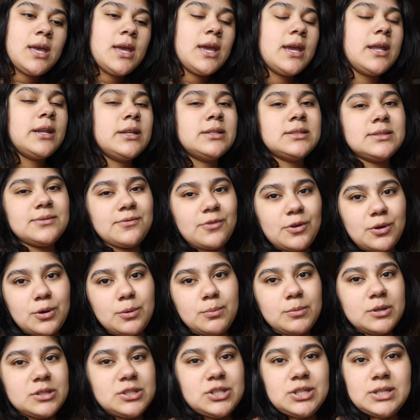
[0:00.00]
And it's very
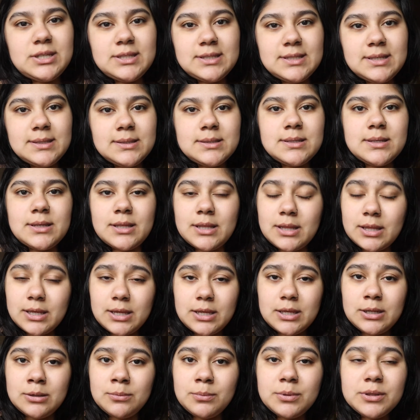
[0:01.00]
much easy to
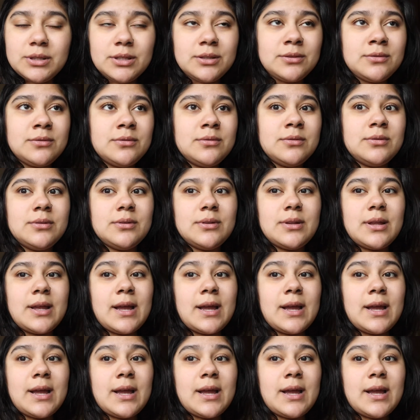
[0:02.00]
clean. But then